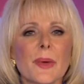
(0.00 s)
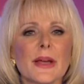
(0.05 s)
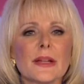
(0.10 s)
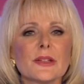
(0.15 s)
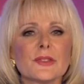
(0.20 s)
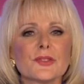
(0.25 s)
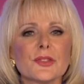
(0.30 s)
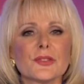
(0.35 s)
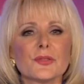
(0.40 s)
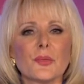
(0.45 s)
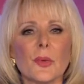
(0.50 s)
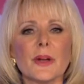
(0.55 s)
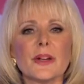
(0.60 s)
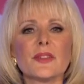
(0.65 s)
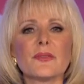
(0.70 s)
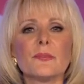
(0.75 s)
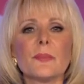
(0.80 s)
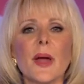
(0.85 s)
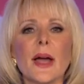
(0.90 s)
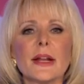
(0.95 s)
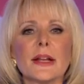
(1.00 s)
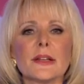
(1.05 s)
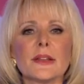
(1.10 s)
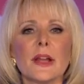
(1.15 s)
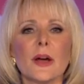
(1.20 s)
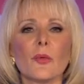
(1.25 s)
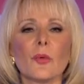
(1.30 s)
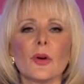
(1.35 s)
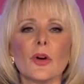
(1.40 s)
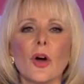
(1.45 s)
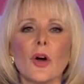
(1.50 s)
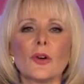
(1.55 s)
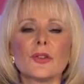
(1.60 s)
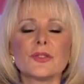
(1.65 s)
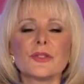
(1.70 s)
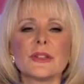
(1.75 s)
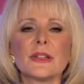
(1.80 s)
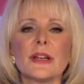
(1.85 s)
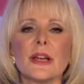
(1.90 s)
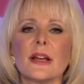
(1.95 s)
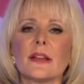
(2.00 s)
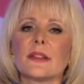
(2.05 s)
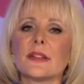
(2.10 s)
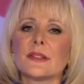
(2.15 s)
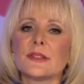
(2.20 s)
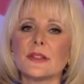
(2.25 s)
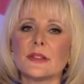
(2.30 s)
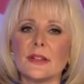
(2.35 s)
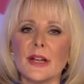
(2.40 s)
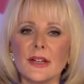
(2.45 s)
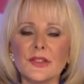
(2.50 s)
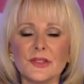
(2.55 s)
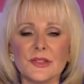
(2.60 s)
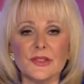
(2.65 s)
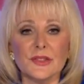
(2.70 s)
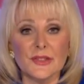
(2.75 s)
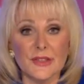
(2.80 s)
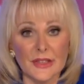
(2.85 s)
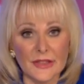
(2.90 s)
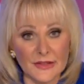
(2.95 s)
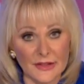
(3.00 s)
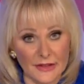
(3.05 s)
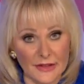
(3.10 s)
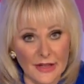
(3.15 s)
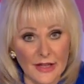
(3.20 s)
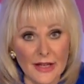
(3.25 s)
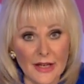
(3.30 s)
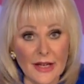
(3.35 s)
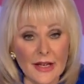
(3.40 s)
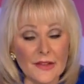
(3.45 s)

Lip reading: debate is just one of many that we're hosting this election season.